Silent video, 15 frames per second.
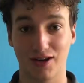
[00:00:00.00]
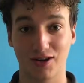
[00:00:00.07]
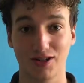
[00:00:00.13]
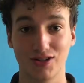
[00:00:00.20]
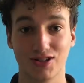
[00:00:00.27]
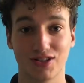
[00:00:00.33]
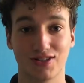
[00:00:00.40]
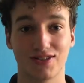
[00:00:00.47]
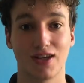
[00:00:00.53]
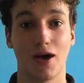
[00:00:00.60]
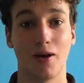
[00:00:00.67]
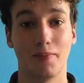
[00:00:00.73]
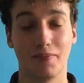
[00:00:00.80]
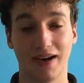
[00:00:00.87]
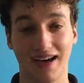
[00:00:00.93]
could just
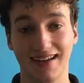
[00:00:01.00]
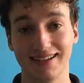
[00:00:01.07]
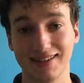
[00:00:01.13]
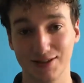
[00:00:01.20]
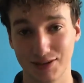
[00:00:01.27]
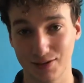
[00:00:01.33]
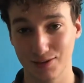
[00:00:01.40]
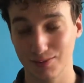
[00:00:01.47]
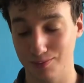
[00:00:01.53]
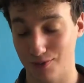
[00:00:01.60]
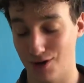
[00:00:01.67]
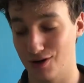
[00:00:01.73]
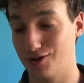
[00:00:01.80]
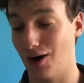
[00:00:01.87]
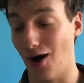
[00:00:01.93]
paint
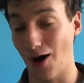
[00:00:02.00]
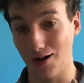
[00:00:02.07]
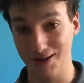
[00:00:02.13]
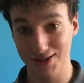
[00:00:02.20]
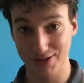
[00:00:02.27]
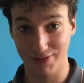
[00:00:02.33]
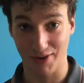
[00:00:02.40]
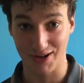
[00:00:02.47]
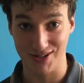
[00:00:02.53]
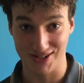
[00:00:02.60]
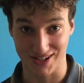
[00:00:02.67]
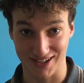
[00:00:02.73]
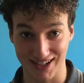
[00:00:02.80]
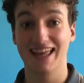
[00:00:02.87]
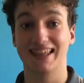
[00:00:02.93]
Dumbo on a
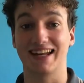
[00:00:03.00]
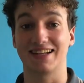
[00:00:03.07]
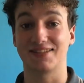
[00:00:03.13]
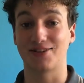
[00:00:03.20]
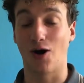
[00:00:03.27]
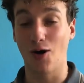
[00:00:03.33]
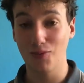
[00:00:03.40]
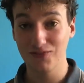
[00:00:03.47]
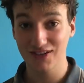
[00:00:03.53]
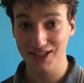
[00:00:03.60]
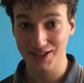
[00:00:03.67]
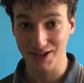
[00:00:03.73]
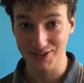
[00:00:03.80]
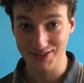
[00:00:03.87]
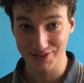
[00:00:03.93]
sweatshirt that is hopefully
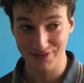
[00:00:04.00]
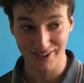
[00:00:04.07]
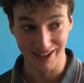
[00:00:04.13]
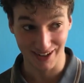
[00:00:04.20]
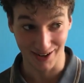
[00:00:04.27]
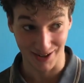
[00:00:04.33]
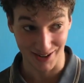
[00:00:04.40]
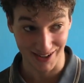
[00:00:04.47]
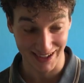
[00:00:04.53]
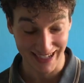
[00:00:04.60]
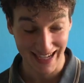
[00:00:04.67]
going to fit her,